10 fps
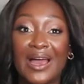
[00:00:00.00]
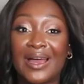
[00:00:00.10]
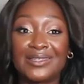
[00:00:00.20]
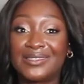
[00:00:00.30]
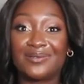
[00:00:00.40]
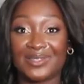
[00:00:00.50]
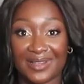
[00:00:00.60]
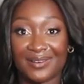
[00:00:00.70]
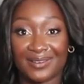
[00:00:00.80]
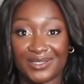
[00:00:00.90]
i honestly was
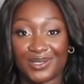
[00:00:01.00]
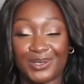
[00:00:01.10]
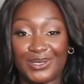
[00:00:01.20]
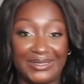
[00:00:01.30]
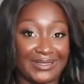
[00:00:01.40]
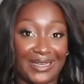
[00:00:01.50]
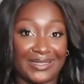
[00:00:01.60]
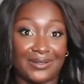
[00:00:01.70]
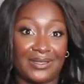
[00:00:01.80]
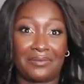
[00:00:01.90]
not going to show you the skirt
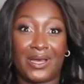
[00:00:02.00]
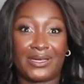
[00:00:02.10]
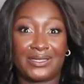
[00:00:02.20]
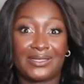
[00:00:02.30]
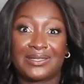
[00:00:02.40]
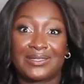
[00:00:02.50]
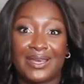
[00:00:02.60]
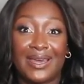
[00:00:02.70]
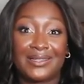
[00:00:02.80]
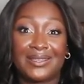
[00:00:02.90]
because i'm like it's just a
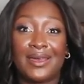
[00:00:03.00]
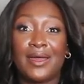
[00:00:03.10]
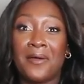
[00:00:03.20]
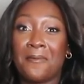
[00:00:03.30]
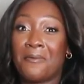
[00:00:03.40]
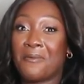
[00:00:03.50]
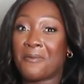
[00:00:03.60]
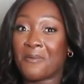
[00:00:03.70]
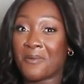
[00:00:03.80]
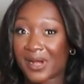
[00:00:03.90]
skirt
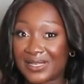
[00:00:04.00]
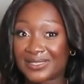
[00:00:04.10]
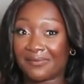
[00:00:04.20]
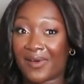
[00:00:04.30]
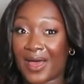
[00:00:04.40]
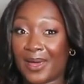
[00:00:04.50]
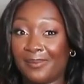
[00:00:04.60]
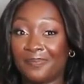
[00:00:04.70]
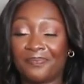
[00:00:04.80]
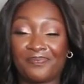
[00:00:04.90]
what is the
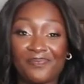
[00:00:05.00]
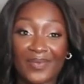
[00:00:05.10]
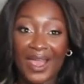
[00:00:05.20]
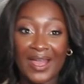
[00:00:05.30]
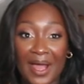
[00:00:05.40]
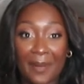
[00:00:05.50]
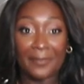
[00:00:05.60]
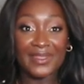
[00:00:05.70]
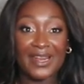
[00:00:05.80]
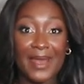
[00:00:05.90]
vibe
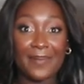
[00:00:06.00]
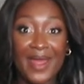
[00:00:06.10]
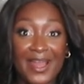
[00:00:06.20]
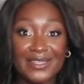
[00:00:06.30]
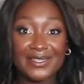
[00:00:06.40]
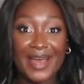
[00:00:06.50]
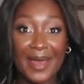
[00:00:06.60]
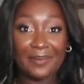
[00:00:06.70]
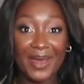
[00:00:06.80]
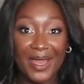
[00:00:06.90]
but then i paired
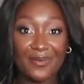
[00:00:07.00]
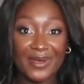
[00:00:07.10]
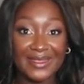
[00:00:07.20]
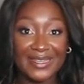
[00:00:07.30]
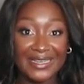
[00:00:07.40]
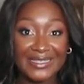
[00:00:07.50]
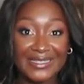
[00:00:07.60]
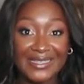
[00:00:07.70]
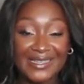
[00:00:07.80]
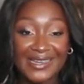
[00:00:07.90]
i paired with
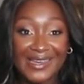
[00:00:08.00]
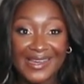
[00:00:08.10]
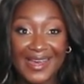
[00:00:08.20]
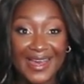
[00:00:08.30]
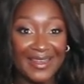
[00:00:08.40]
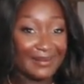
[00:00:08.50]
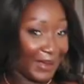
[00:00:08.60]
this and i'm